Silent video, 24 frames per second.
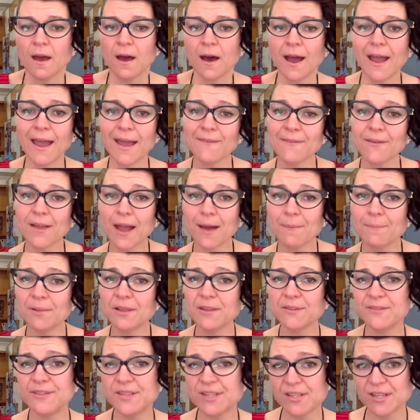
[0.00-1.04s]
I have a couple
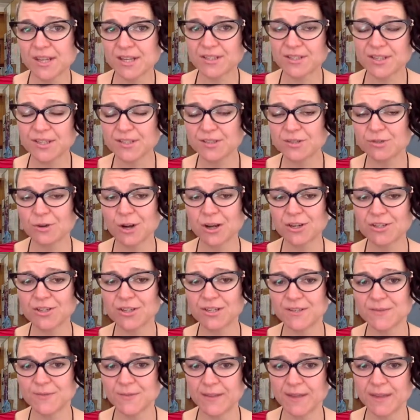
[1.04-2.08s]
of suggested
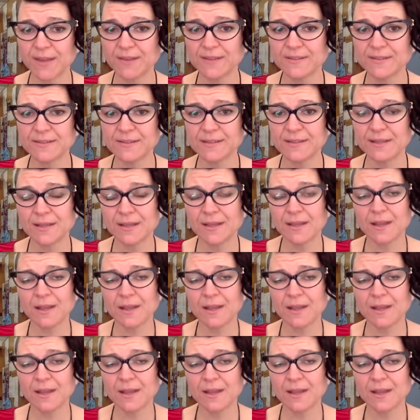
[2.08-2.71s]
structures for this,